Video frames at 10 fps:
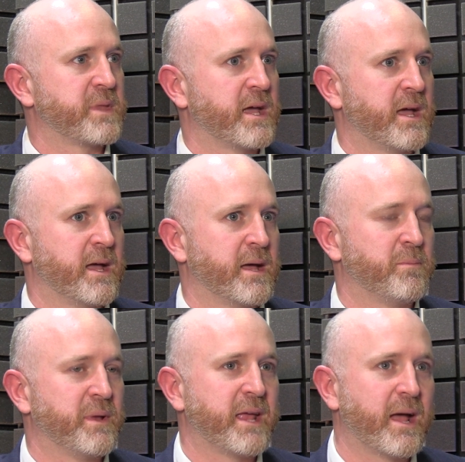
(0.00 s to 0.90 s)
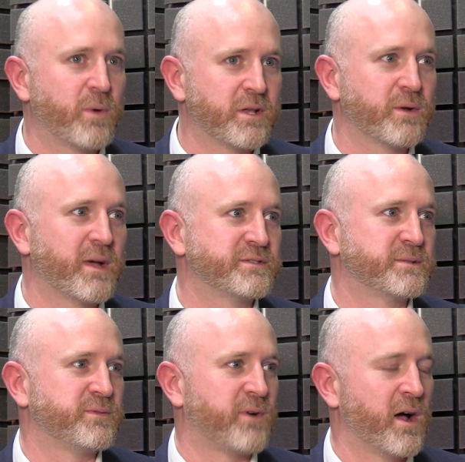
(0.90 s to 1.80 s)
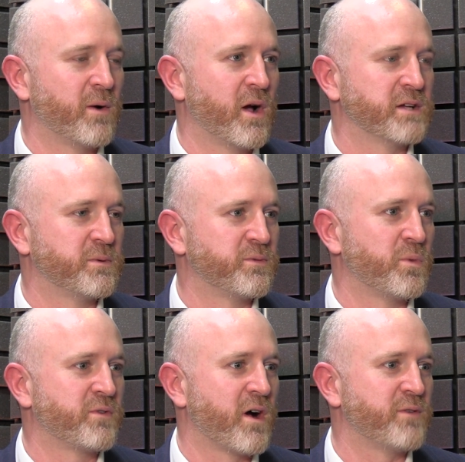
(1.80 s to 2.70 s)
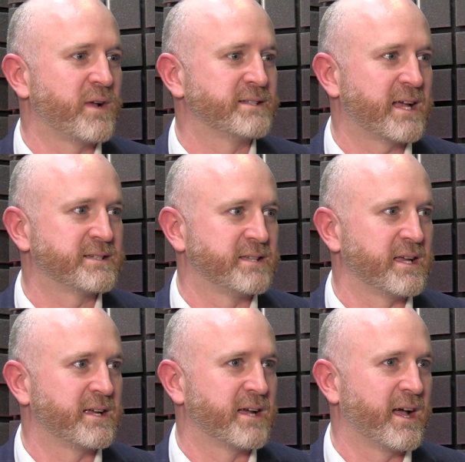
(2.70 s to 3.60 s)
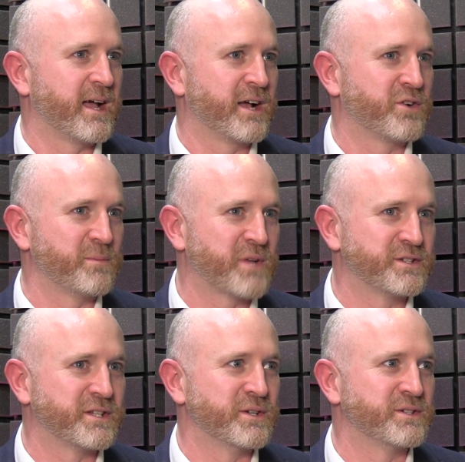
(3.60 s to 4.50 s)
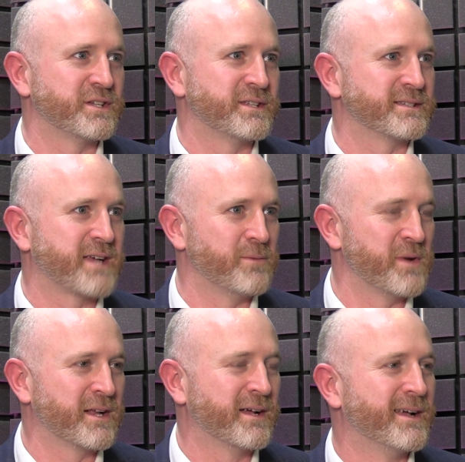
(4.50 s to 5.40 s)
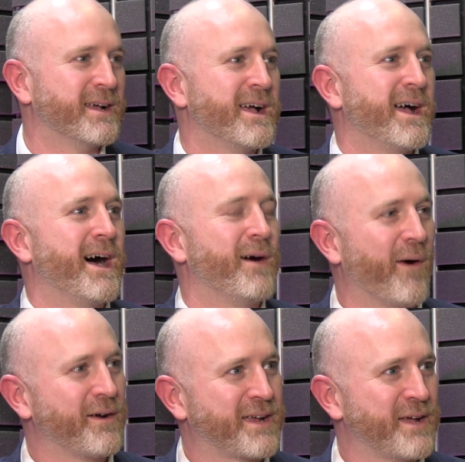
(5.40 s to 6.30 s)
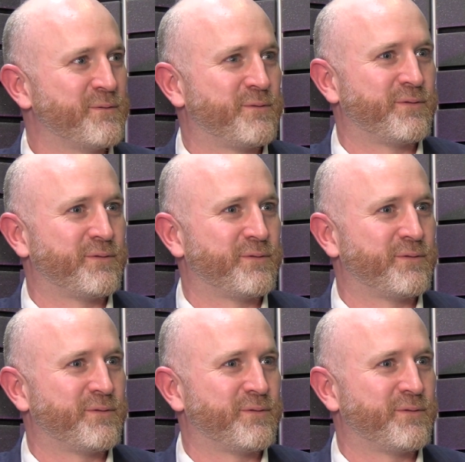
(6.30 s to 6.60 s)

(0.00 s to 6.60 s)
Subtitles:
But yeah, we do have some fireworks. We've got a fantastic crypto solution that's coming. I won't give